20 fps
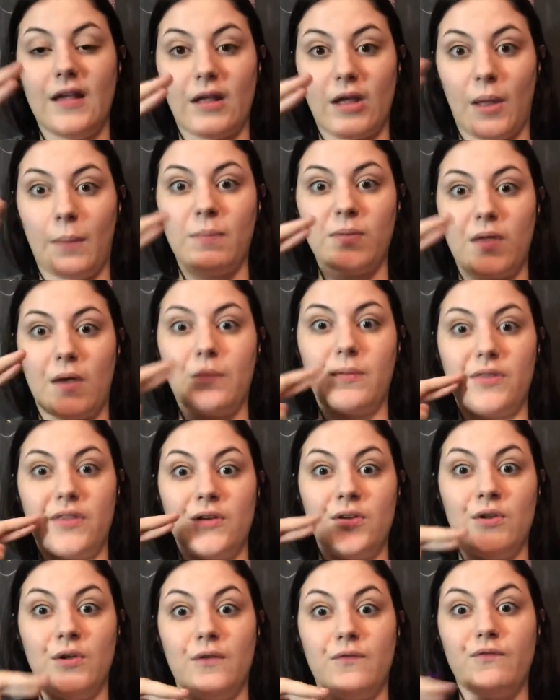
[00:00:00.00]
comes up with a
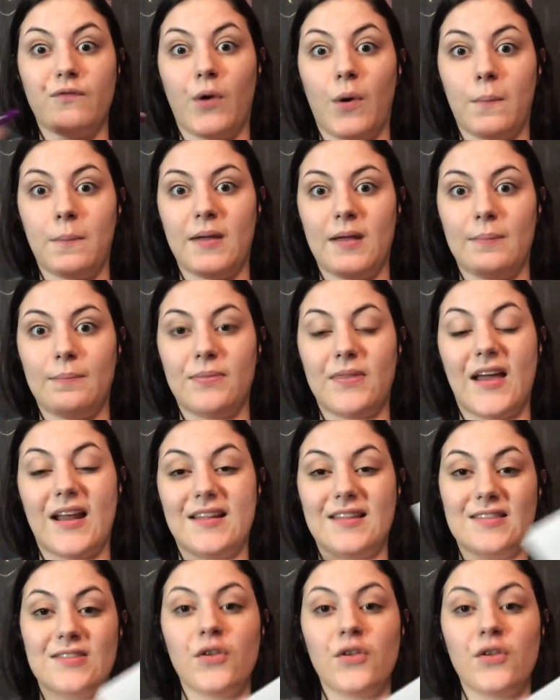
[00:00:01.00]
new phoneme that is